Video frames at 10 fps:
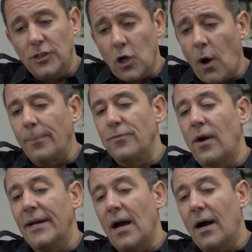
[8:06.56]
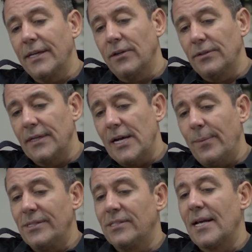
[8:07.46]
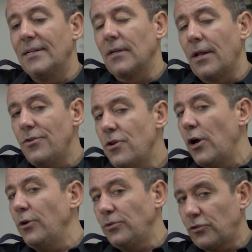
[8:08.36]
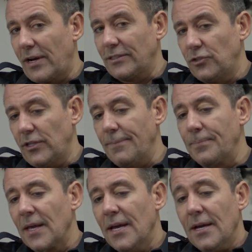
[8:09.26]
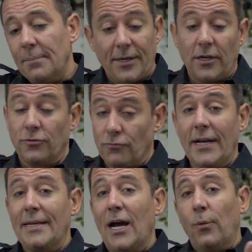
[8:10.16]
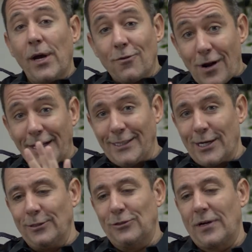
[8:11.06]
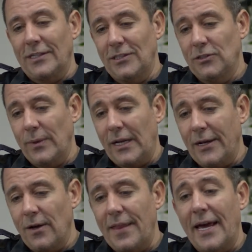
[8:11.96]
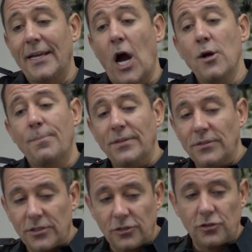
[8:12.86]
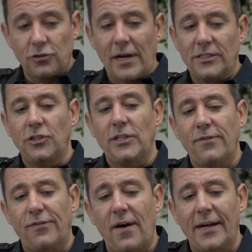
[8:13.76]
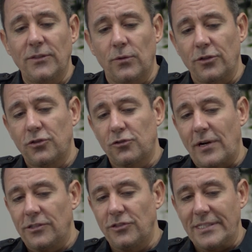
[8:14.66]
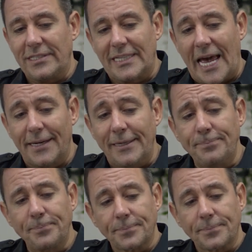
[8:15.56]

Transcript: the top right icon here, which says no strategy. Because right now we are running no strategy. So we click on that and it opens the strategy finder or the strategy scanner.